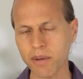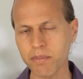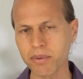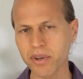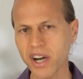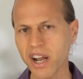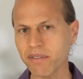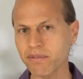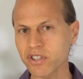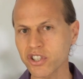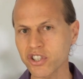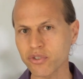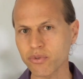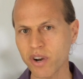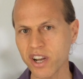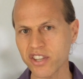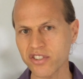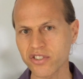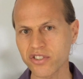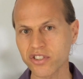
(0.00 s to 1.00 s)
But other
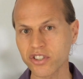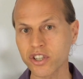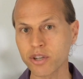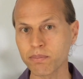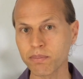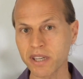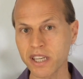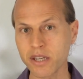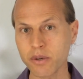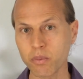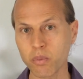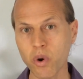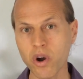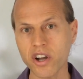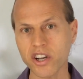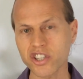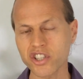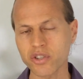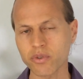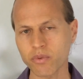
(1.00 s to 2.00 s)
stresses could be
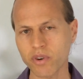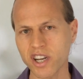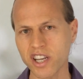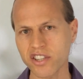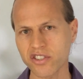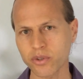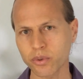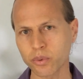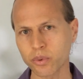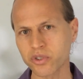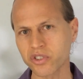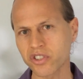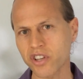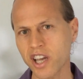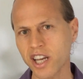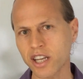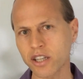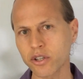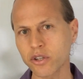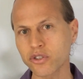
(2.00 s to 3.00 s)
work stress or
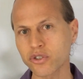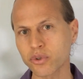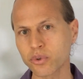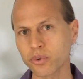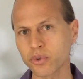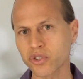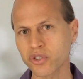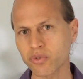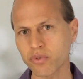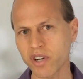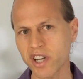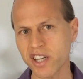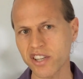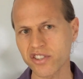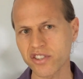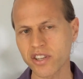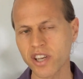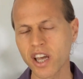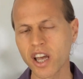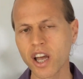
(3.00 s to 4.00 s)
psychological
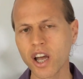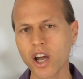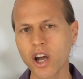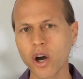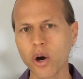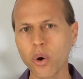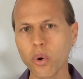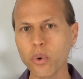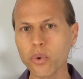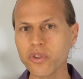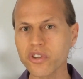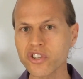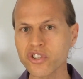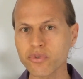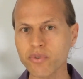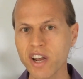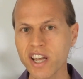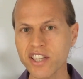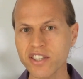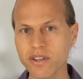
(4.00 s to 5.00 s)
stress, or the
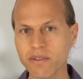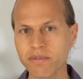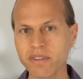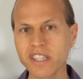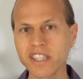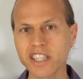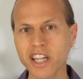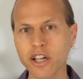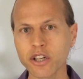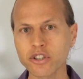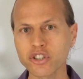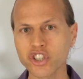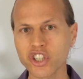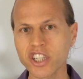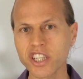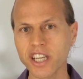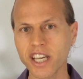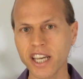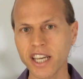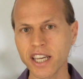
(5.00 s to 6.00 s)
stress of
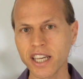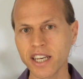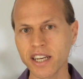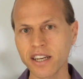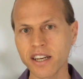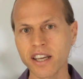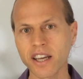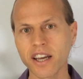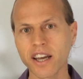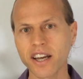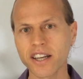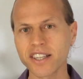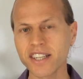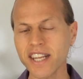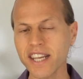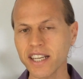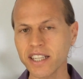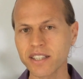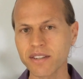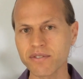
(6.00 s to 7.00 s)
indulging in
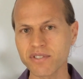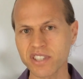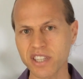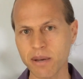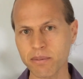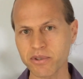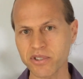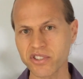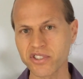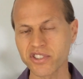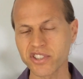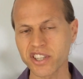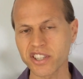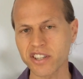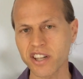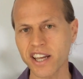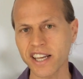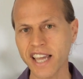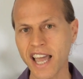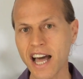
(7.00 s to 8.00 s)
addictive substances
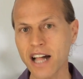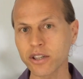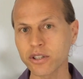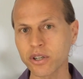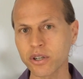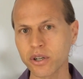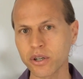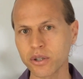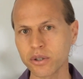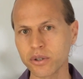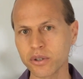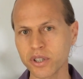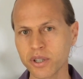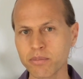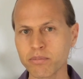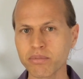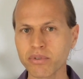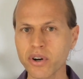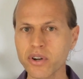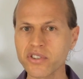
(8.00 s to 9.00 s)
like alcohol
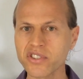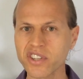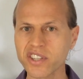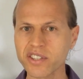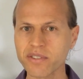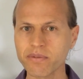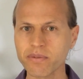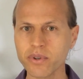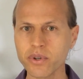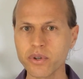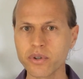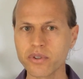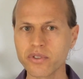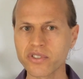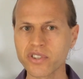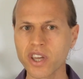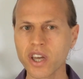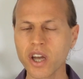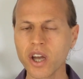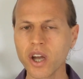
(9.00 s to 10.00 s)
and processed
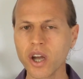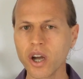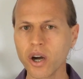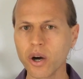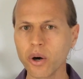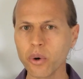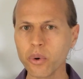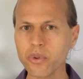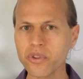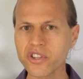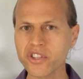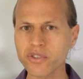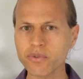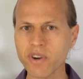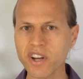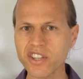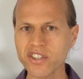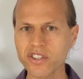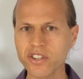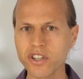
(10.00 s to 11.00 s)
foods, or the
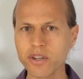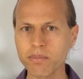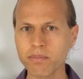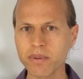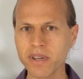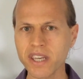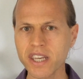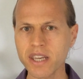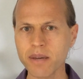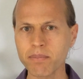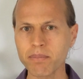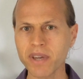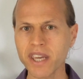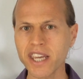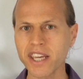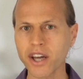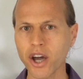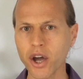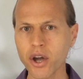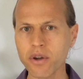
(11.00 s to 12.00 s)
stress could be
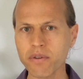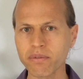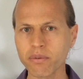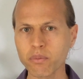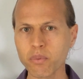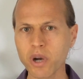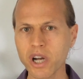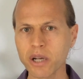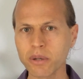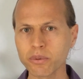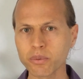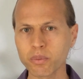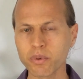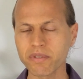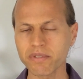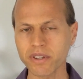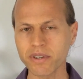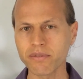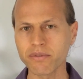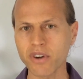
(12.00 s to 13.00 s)
being overwhelmed
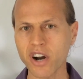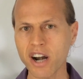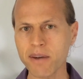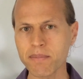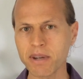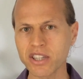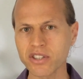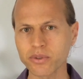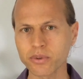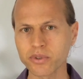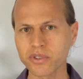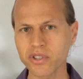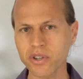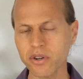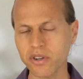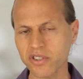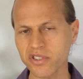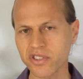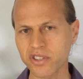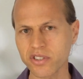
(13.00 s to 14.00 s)
with environmental
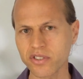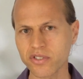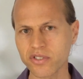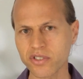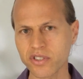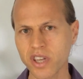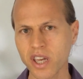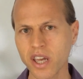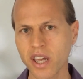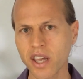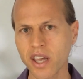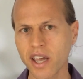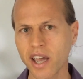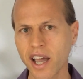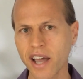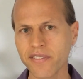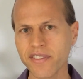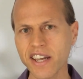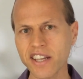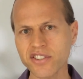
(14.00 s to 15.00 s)
toxins.
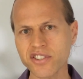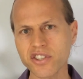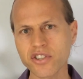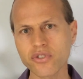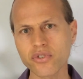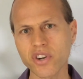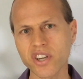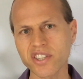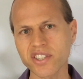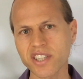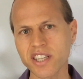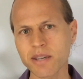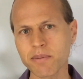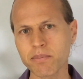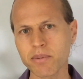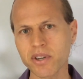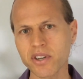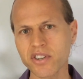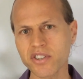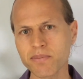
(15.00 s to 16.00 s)
And that's interesting
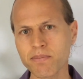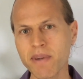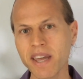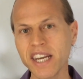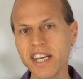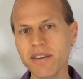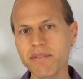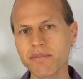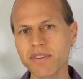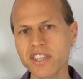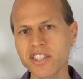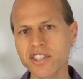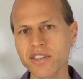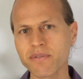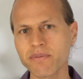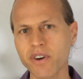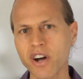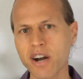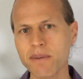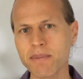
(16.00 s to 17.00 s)
because many of these
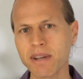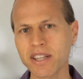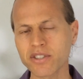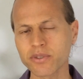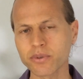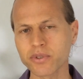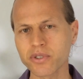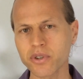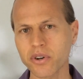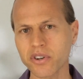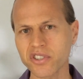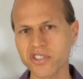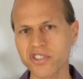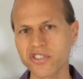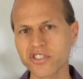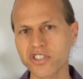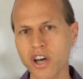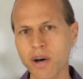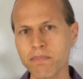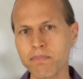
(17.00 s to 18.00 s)
environmental
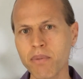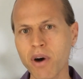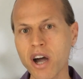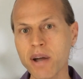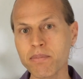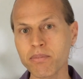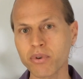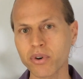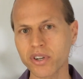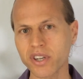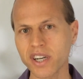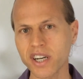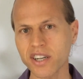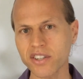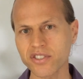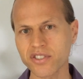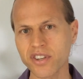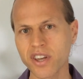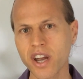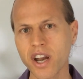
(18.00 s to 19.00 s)
toxins are
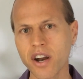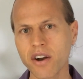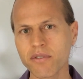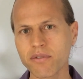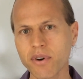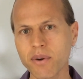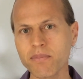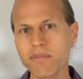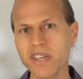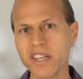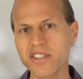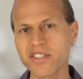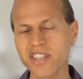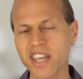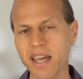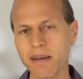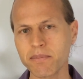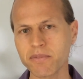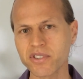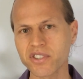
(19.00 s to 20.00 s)
byproducts from the
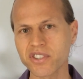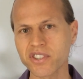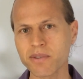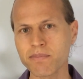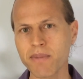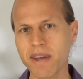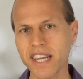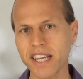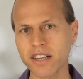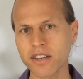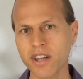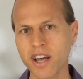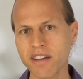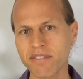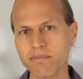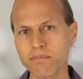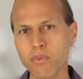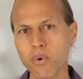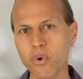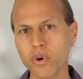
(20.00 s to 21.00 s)
attempts to make life
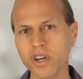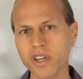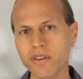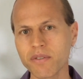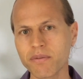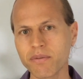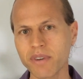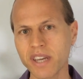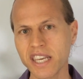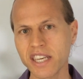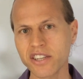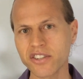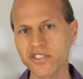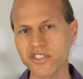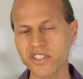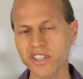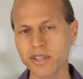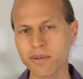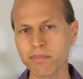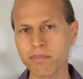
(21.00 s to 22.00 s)
more
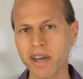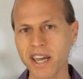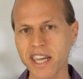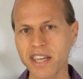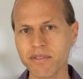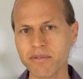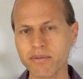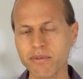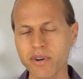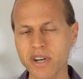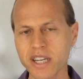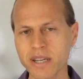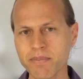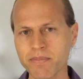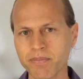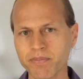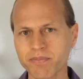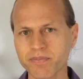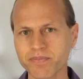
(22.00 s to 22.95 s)
convenient and pain-free.